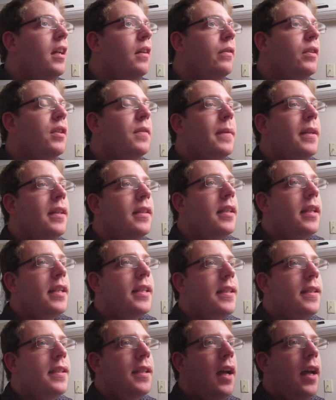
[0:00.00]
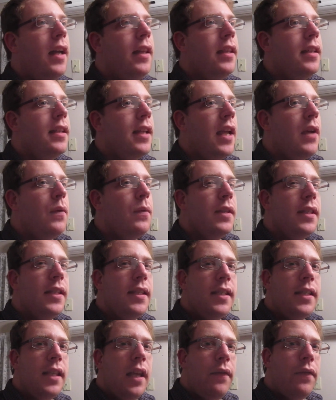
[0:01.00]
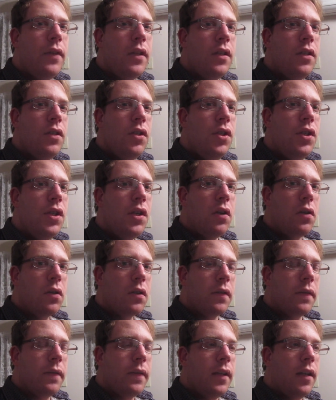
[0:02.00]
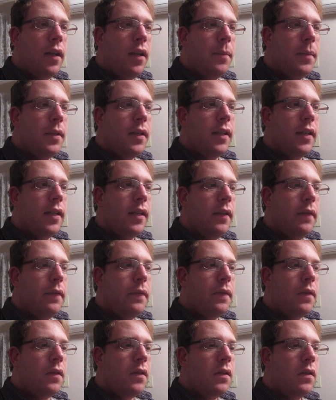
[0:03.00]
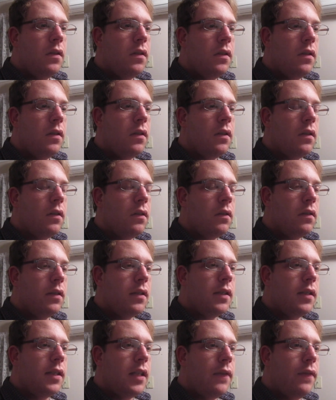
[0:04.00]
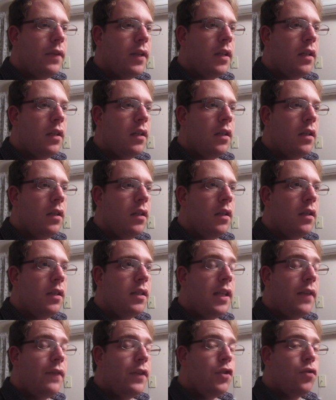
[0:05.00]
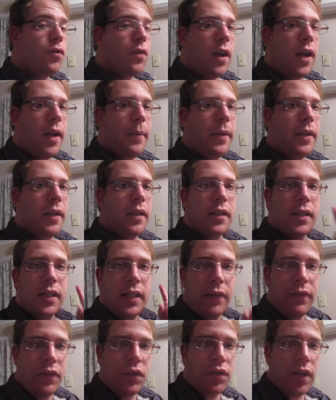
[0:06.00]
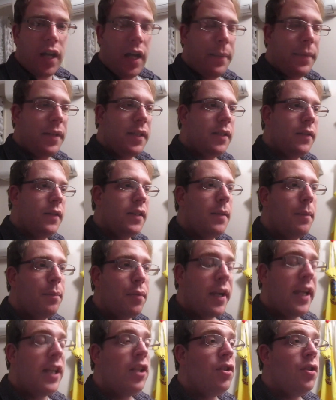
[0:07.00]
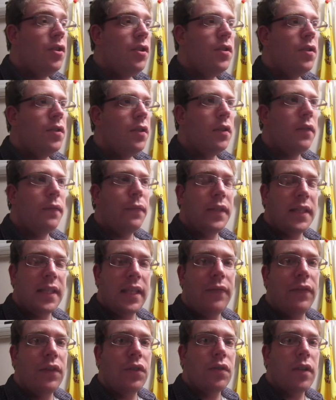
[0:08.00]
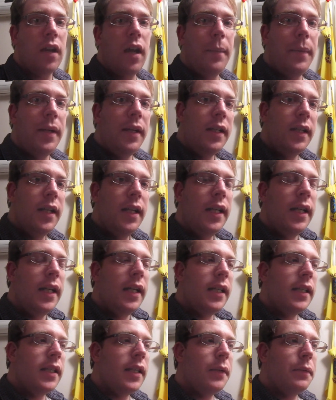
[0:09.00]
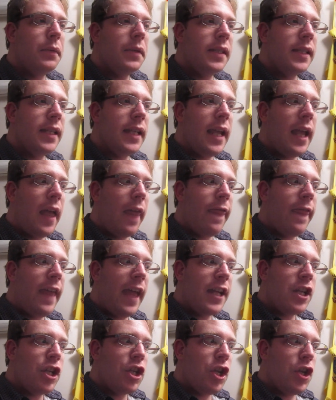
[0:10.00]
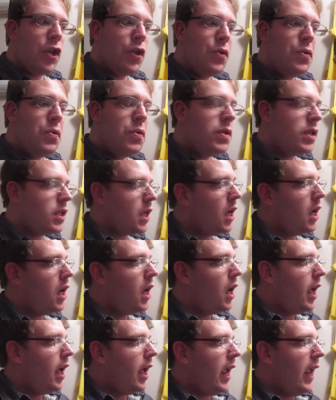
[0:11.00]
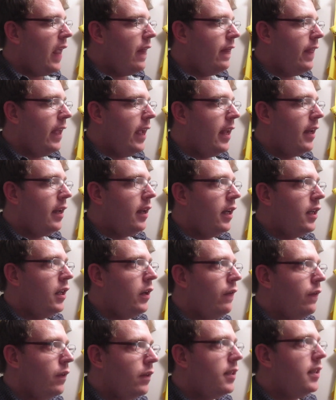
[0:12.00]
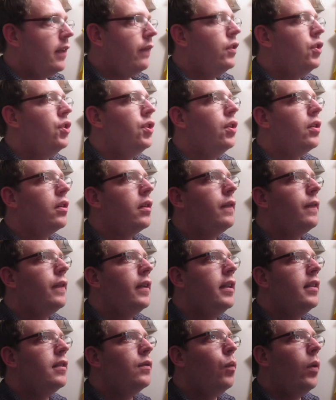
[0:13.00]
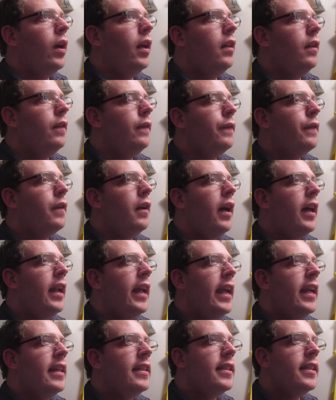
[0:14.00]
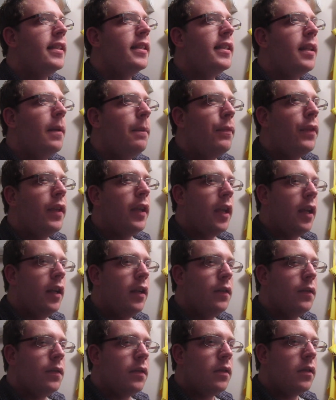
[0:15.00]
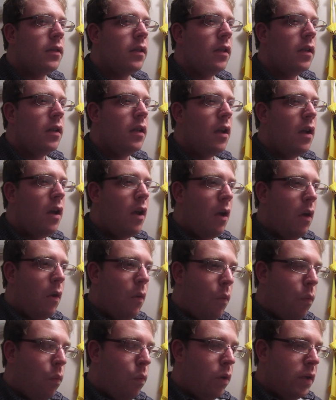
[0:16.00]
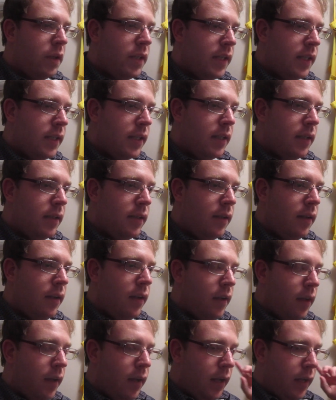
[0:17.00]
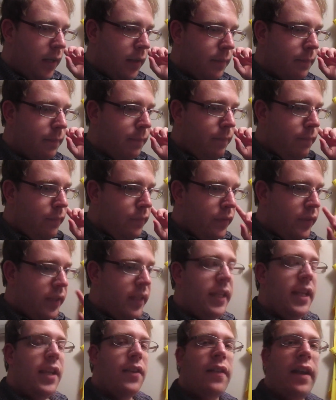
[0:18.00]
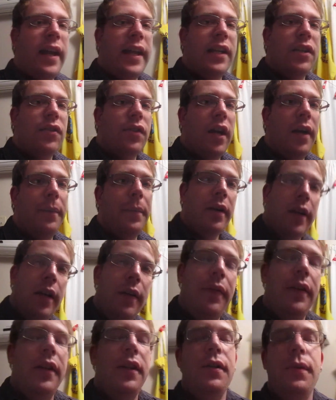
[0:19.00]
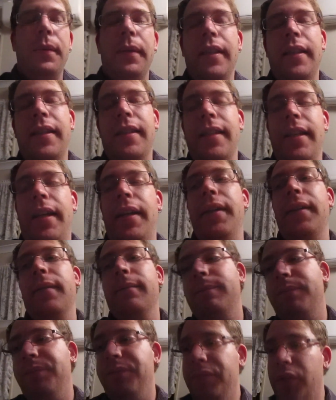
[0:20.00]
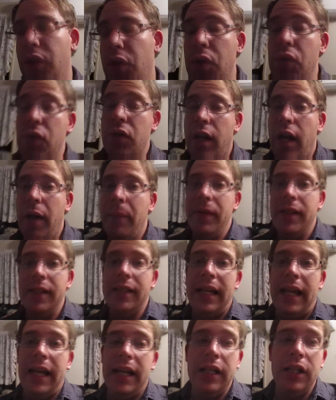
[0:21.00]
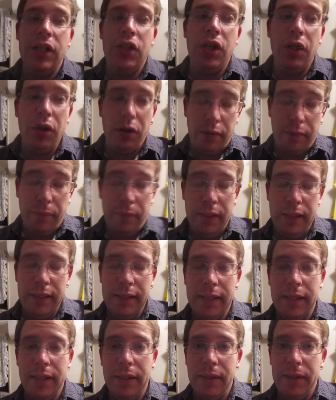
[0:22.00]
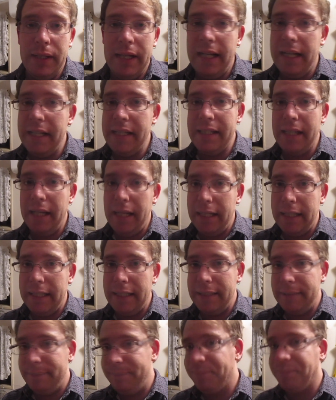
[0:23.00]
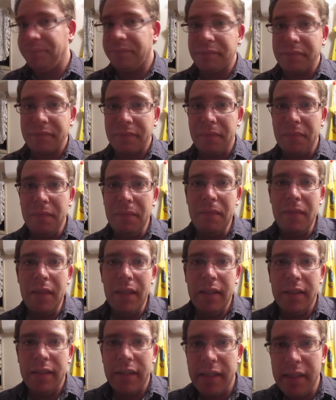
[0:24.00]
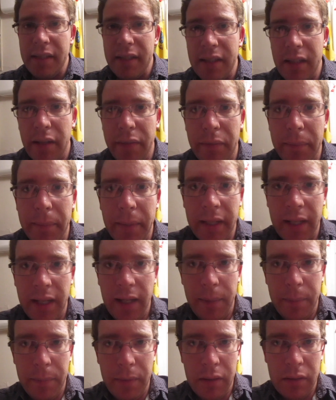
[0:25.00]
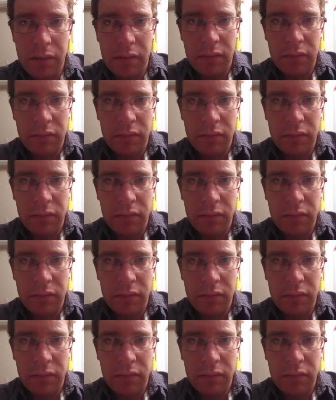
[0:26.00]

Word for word: which means I start the day with seven geography, I believe. Or is it seven? Seven drama. Seven drama. So it's a brand new unit for seven drama. So we'll see how that goes. And then I know I've got seven geography as well on Friday and something else. What is it? Year 8 drama I finish with. So two dramas and a geography. So huzzah! There's stuff on my camera.